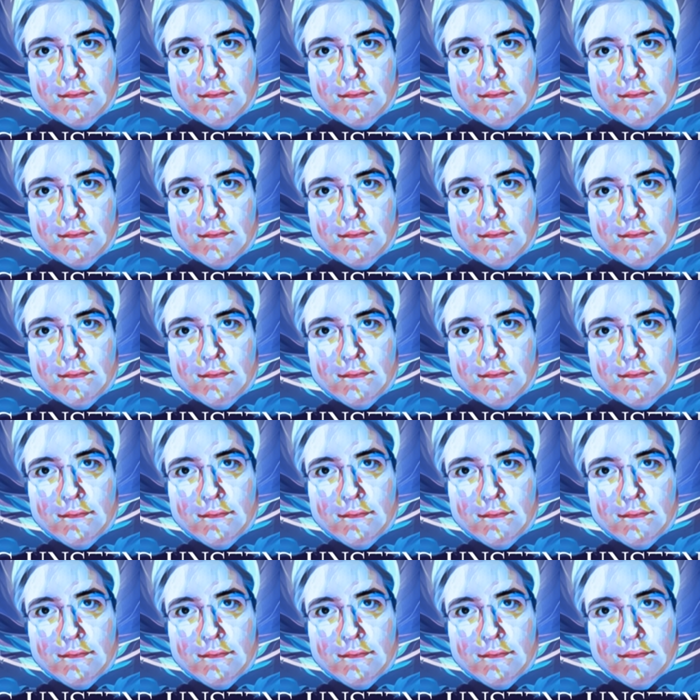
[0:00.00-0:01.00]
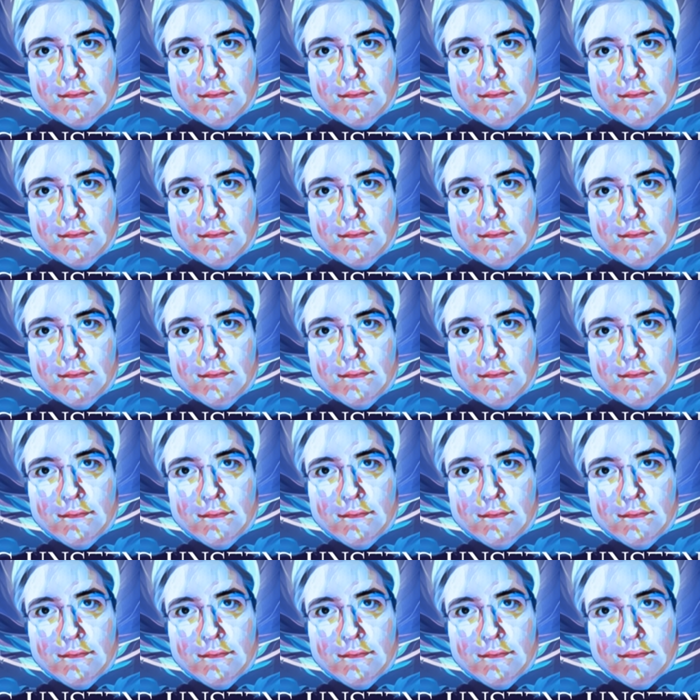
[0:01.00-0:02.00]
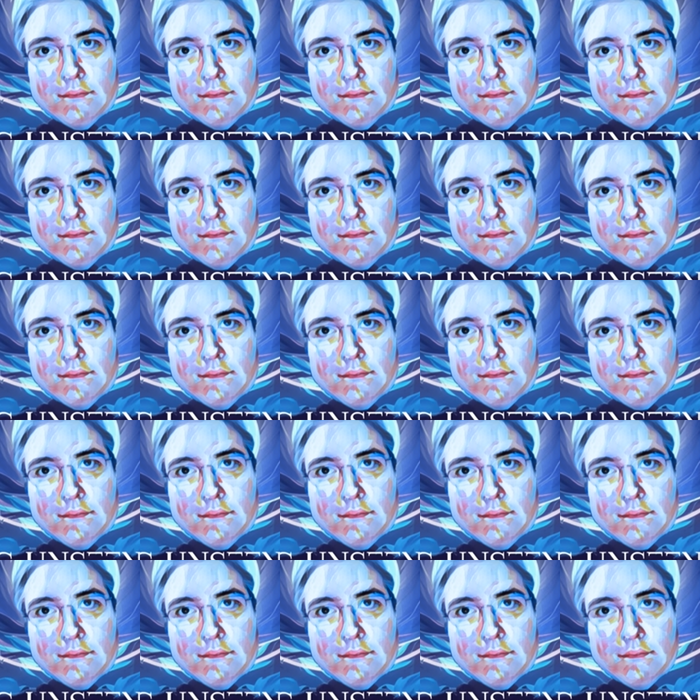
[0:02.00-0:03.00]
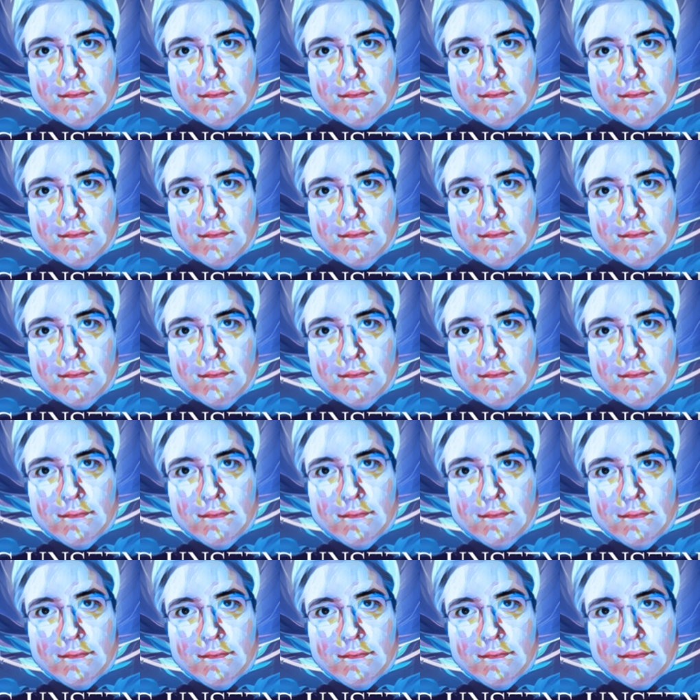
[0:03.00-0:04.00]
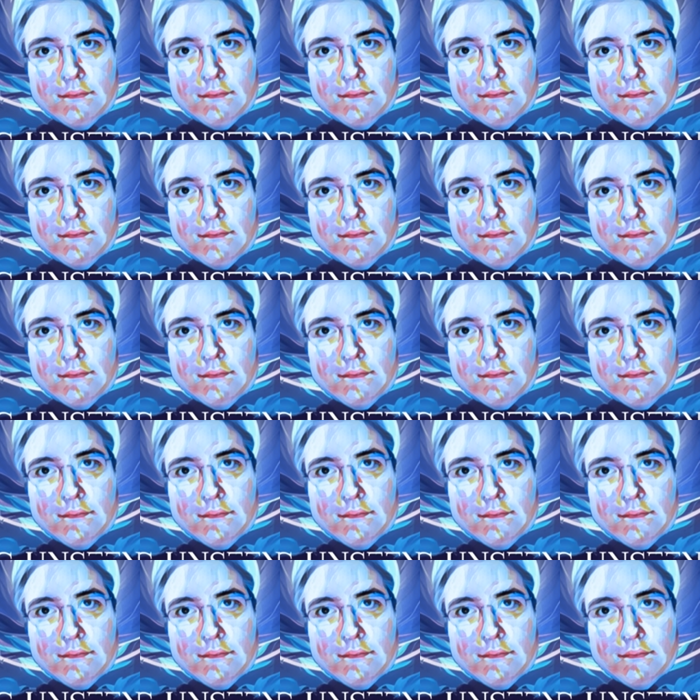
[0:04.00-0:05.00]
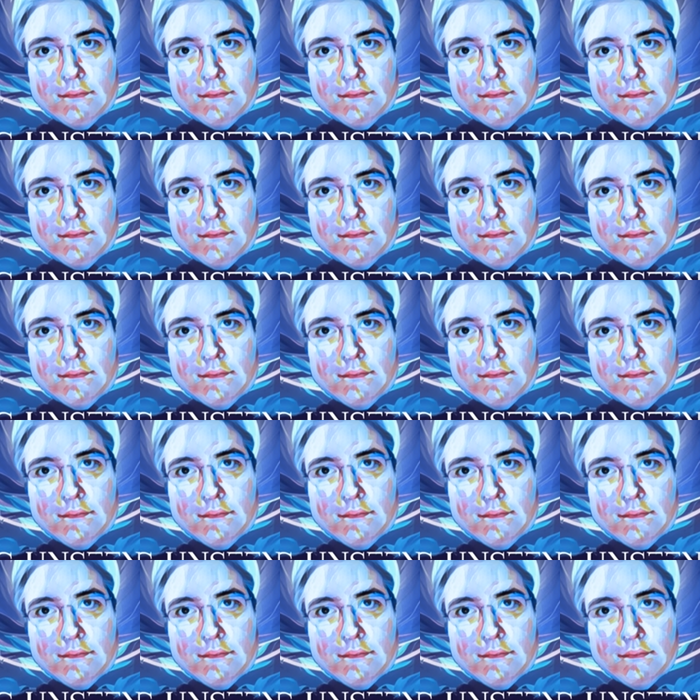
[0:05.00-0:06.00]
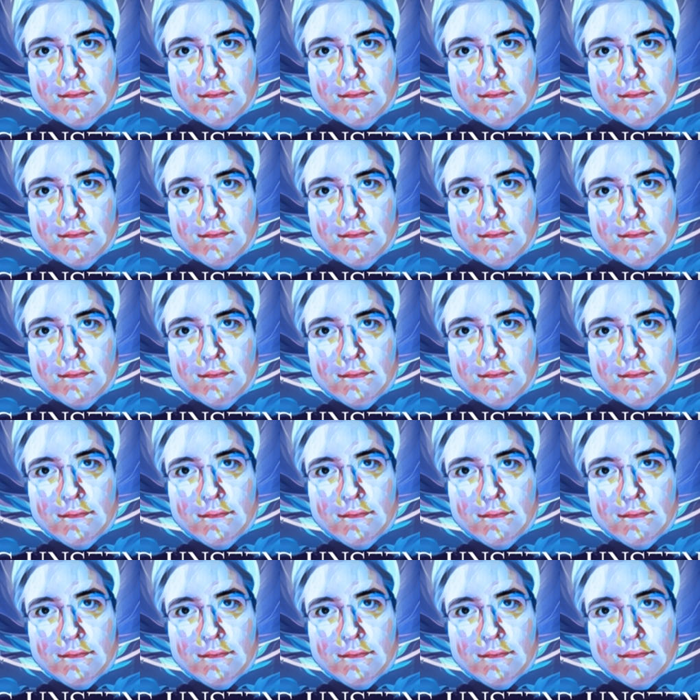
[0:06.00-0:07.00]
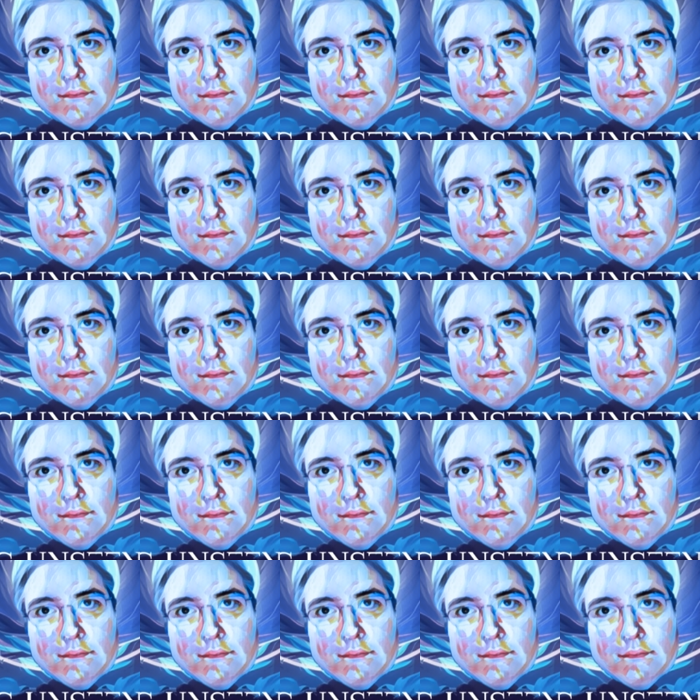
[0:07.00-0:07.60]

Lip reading: The face doesn't move, so there is nothing to read.